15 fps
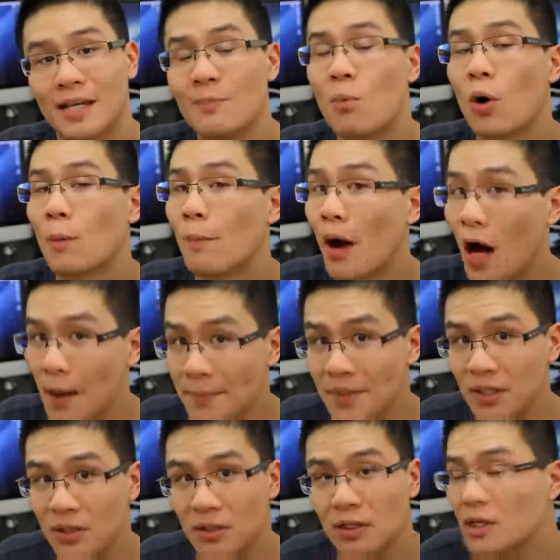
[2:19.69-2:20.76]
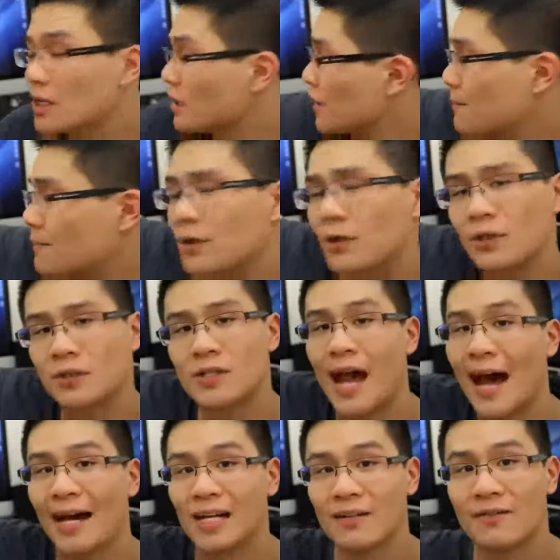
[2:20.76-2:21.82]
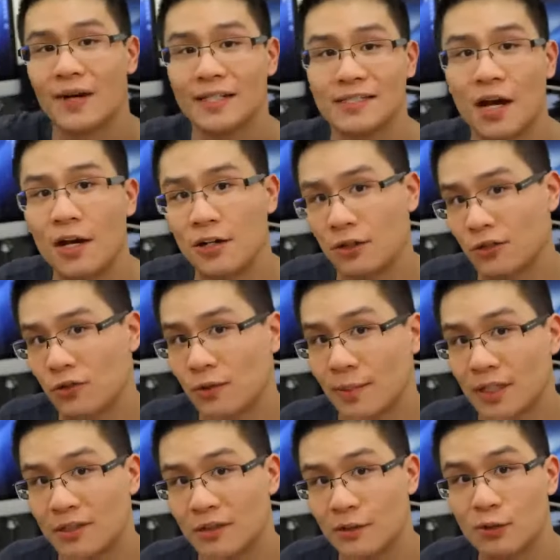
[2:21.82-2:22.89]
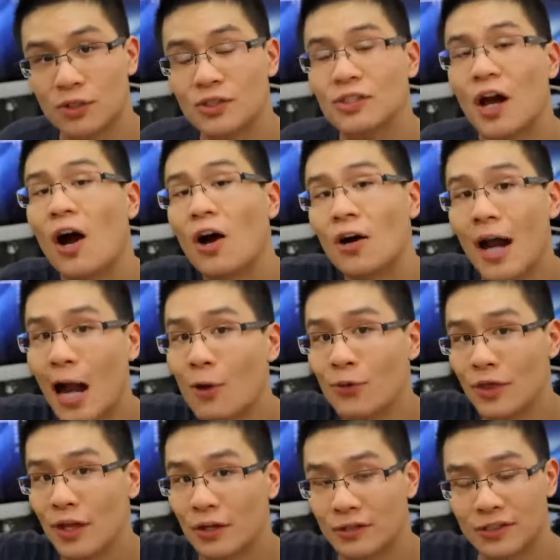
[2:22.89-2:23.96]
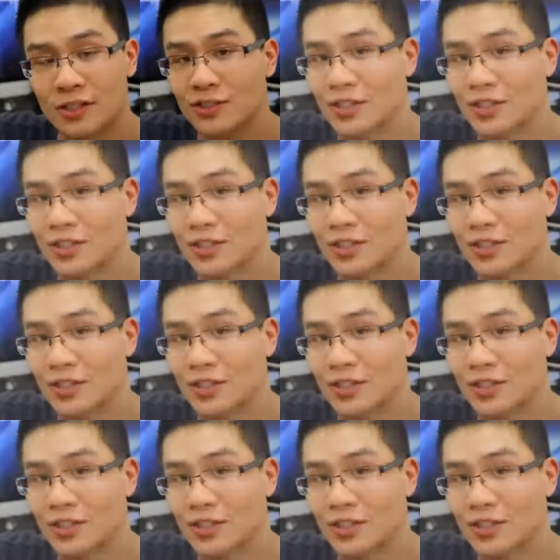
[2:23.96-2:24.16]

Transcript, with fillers: and more popular computer to iDevice audio streaming solutions are out there,